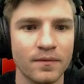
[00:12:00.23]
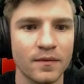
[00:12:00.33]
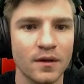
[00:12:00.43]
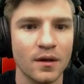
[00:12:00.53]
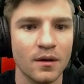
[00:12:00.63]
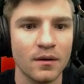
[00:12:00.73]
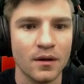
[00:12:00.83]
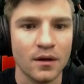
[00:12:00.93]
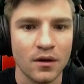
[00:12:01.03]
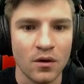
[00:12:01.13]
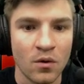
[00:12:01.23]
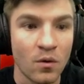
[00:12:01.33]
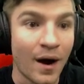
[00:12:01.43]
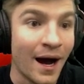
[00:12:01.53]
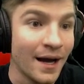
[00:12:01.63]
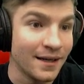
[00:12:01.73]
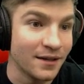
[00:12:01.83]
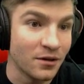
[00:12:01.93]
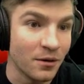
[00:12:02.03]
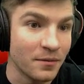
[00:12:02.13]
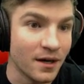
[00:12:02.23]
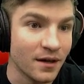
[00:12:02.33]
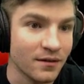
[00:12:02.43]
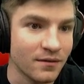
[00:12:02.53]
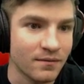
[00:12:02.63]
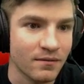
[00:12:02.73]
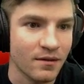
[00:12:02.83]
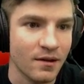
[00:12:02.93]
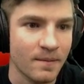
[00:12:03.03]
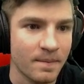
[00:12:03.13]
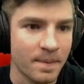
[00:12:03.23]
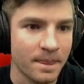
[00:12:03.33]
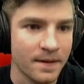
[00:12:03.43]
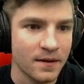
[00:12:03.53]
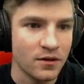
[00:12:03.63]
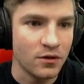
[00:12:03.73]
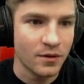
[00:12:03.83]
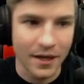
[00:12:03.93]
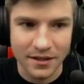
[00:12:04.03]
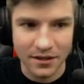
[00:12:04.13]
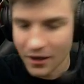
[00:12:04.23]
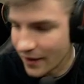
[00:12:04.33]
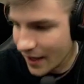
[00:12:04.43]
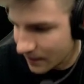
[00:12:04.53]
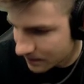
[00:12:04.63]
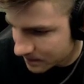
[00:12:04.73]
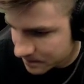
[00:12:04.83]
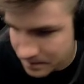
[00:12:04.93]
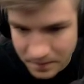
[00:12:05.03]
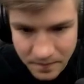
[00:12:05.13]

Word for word: Oh. Ooh, I need to go up there. There's so many traps everywhere. You guys saw that. I know.